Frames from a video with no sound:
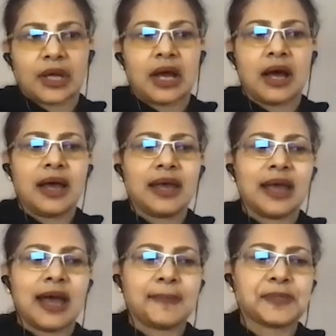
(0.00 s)
I
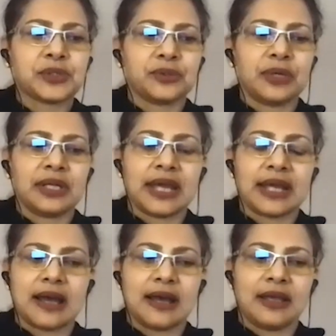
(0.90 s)
absolutely like
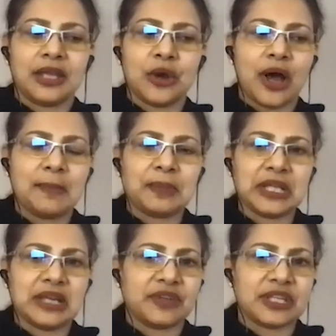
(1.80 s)
you know I
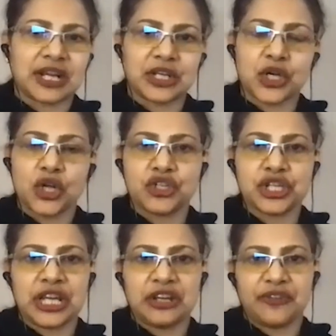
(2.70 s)
believe in technology
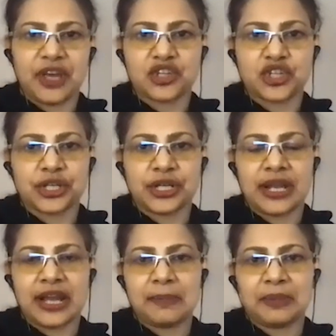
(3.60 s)
and innovation and
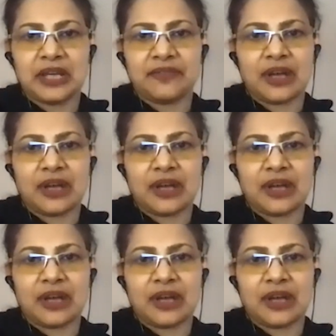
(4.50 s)
I believe